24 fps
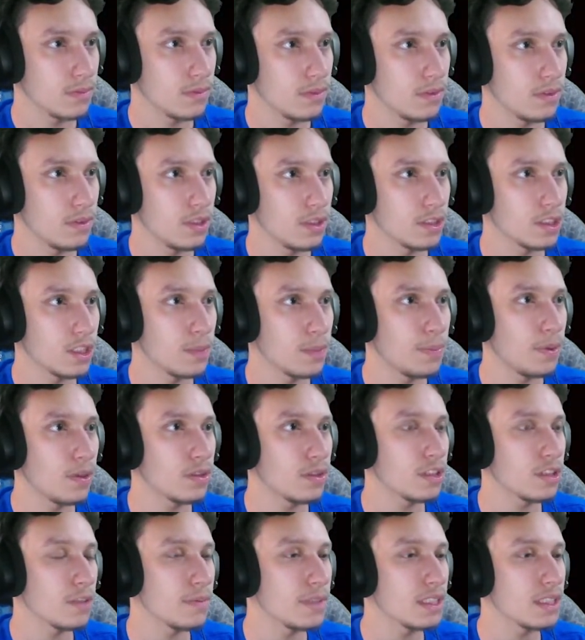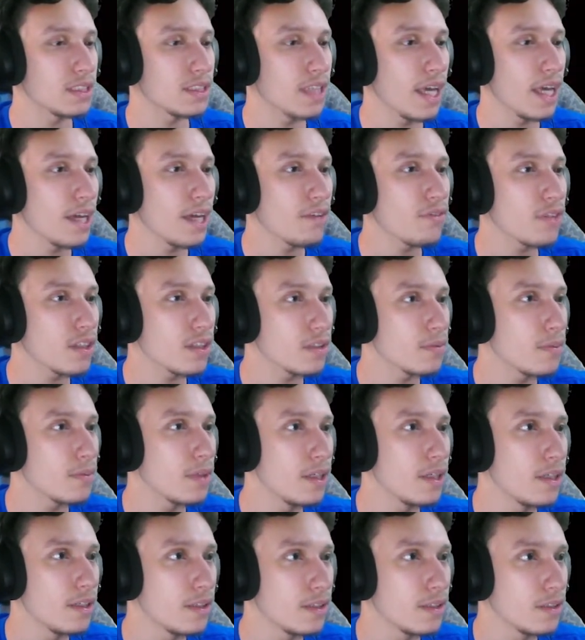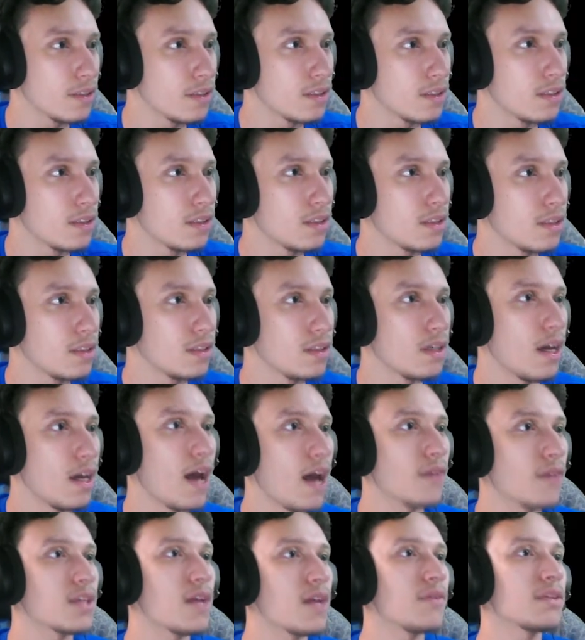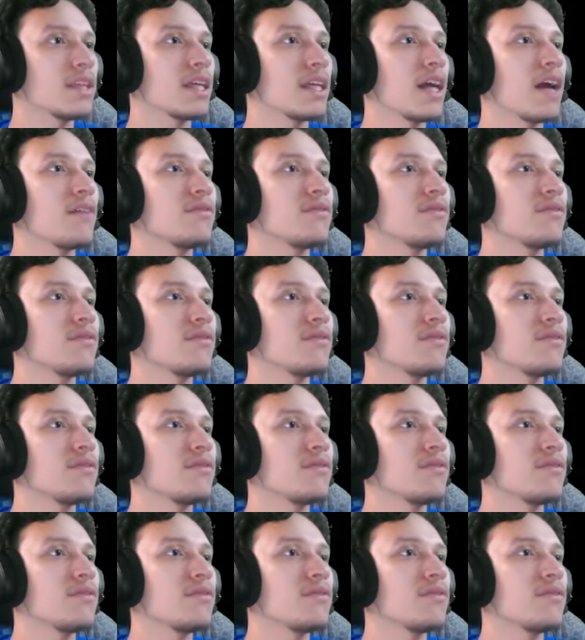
You're supposed to be saving me. After everything I've